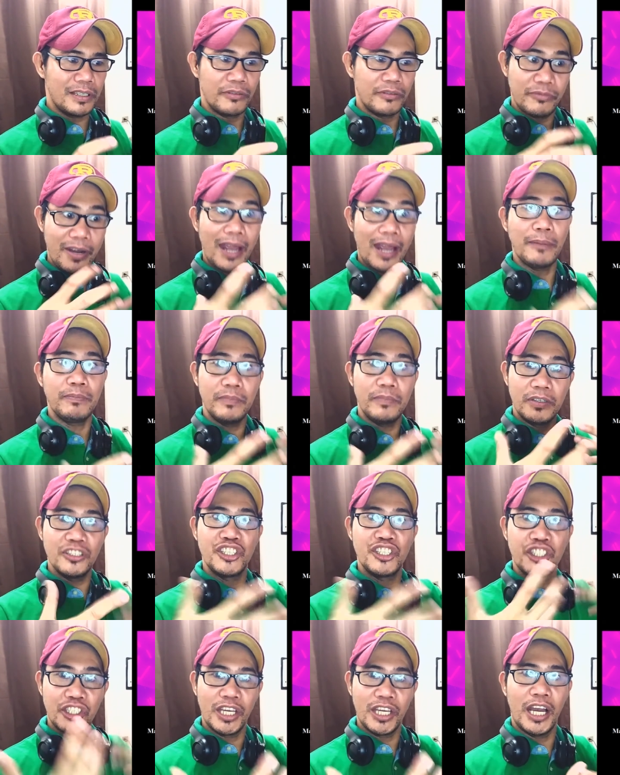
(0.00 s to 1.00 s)
rap
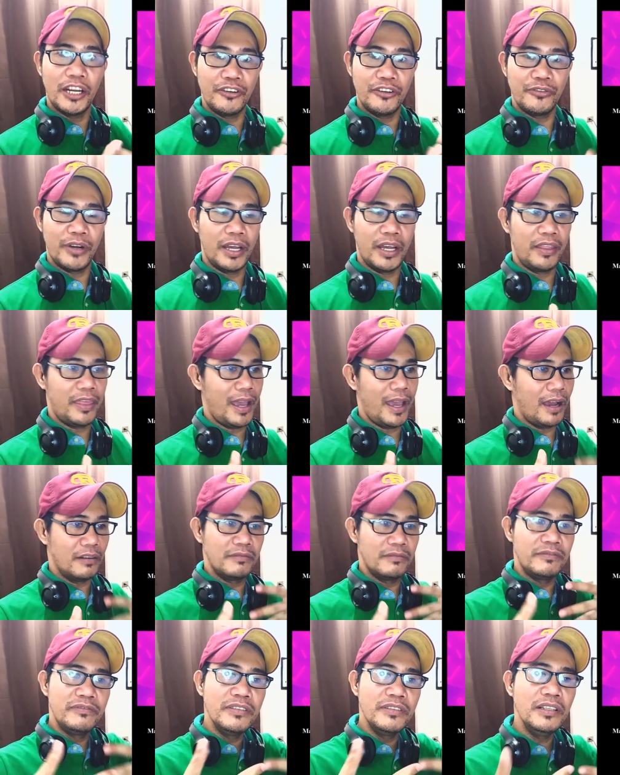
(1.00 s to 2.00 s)
genre
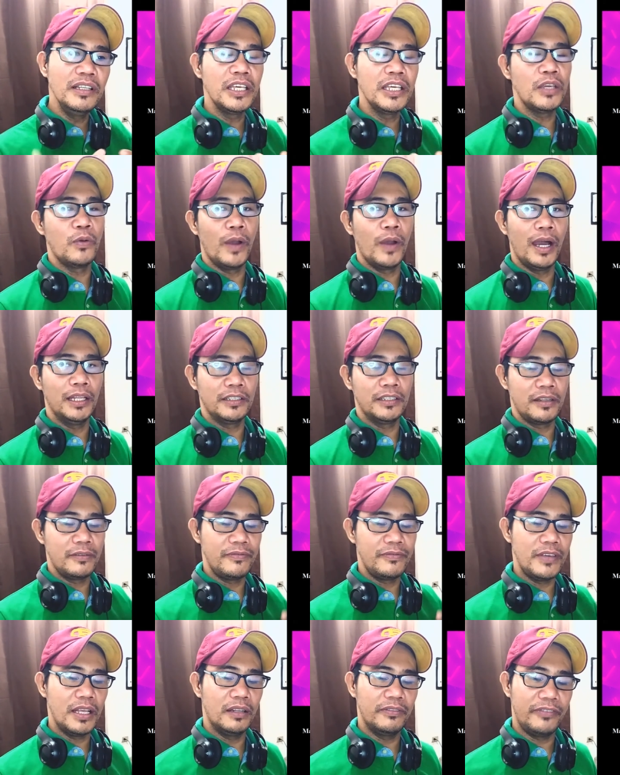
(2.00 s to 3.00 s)
that really well, and
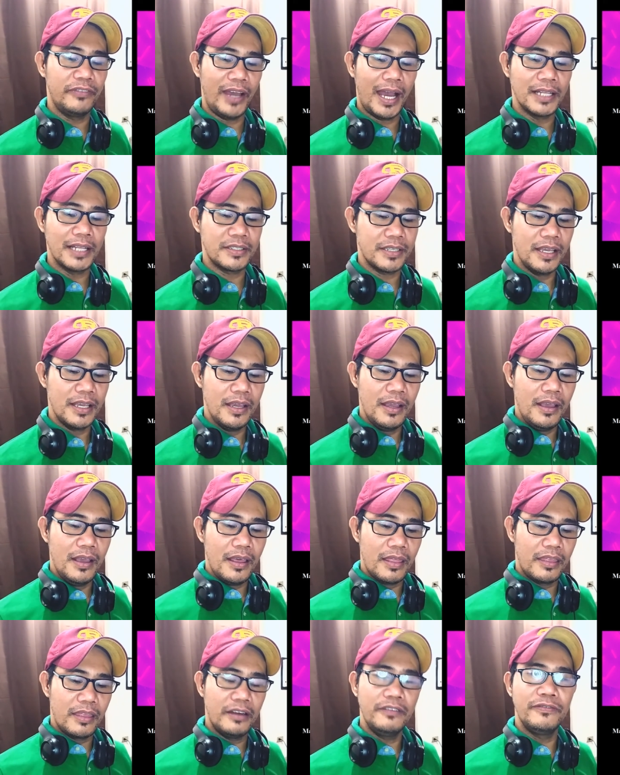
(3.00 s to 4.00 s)
I feel that
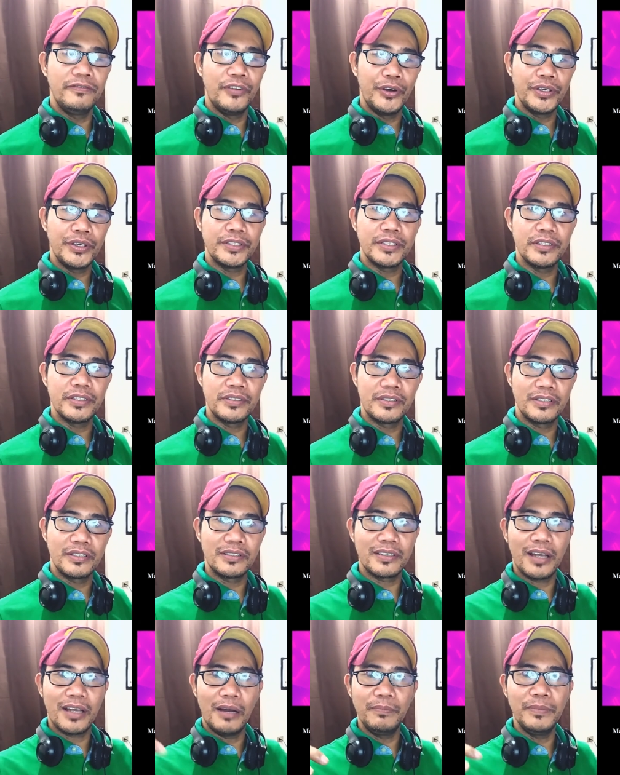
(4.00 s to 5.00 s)
their voices
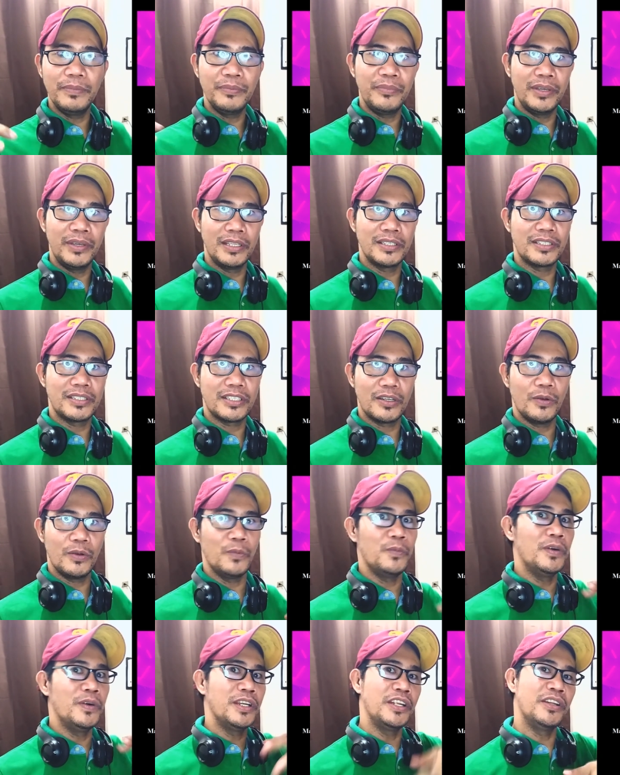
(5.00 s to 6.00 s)
just complement
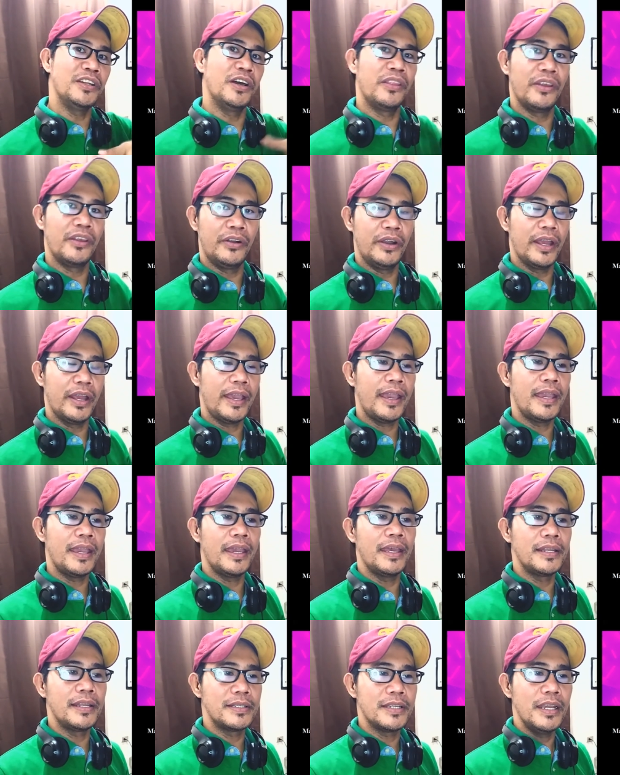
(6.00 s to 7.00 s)
one another.
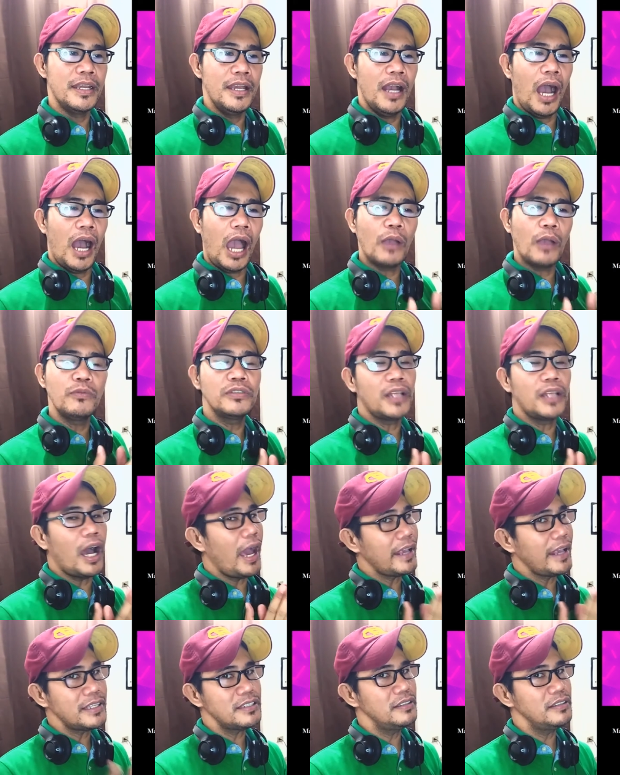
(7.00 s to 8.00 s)
And I would
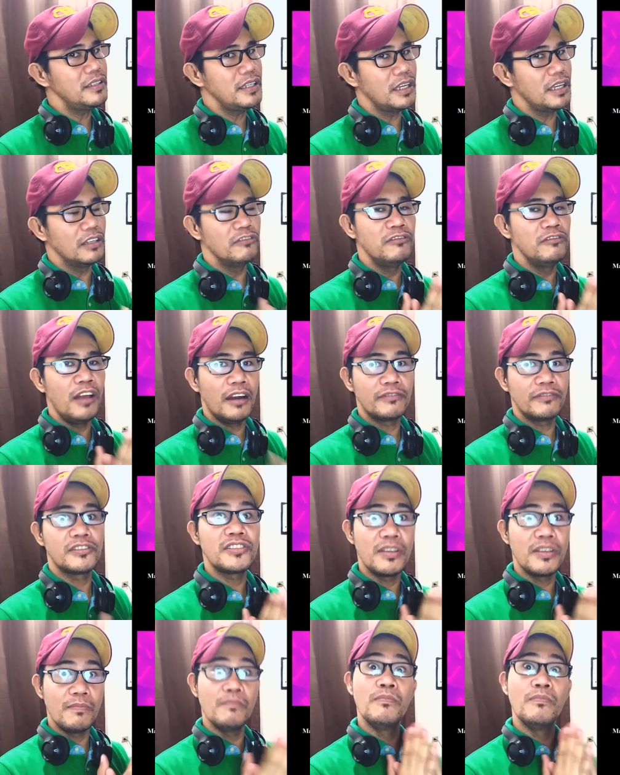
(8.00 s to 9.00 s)
actually love
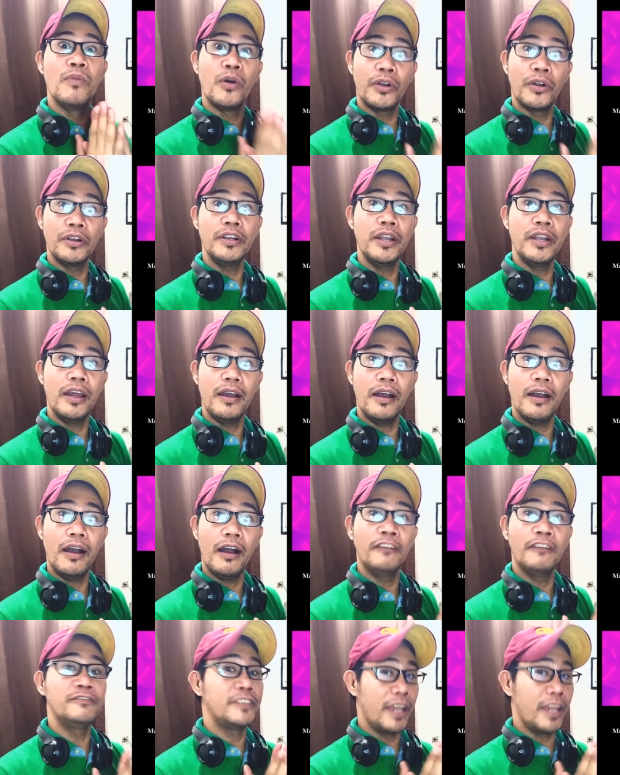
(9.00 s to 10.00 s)
to see more
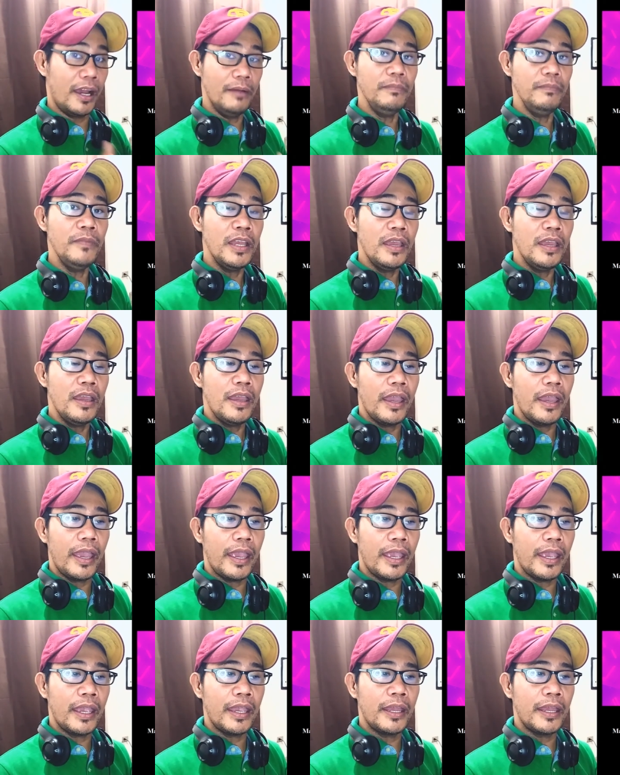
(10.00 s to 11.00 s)
of them.
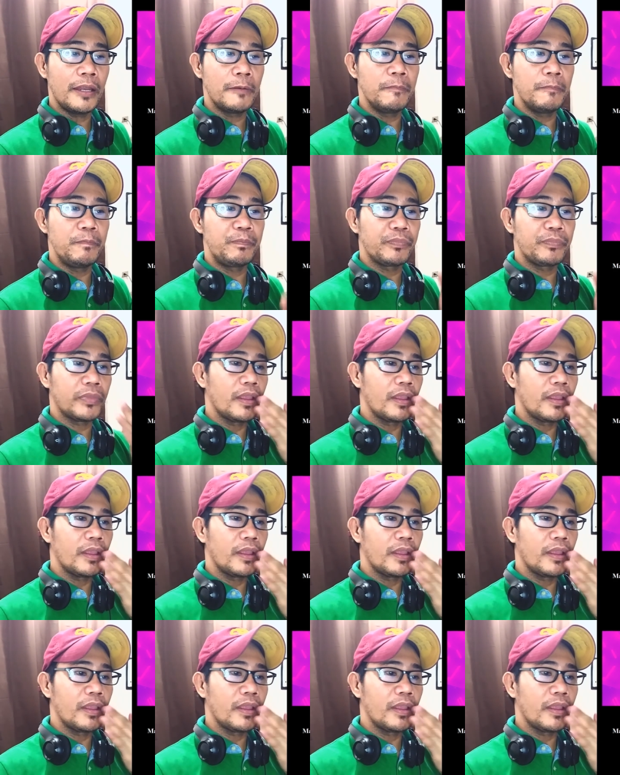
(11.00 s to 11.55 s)
And